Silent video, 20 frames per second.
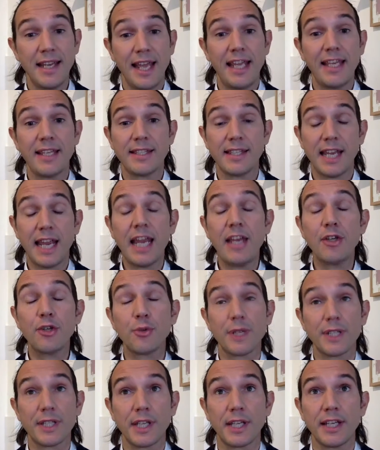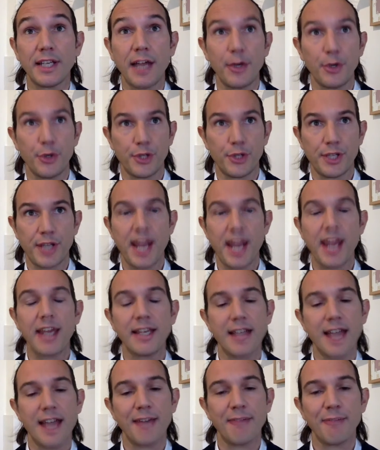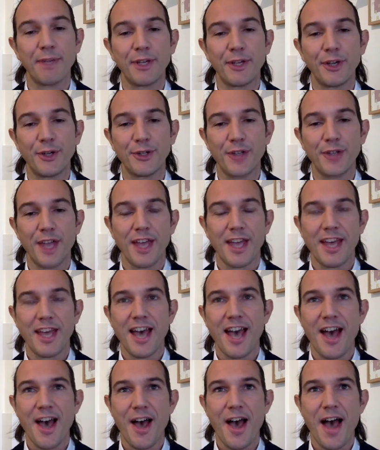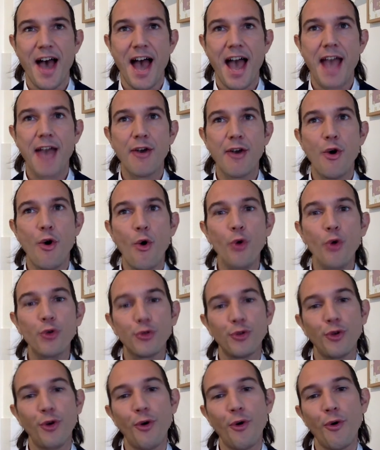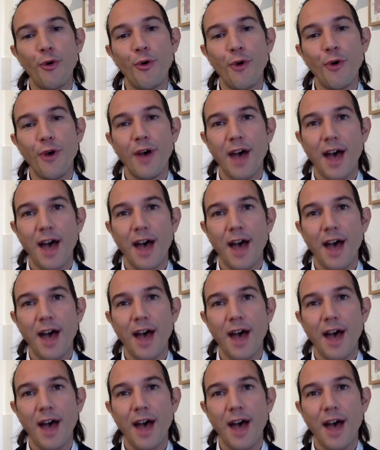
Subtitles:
It's interesting that you're saying that, because I also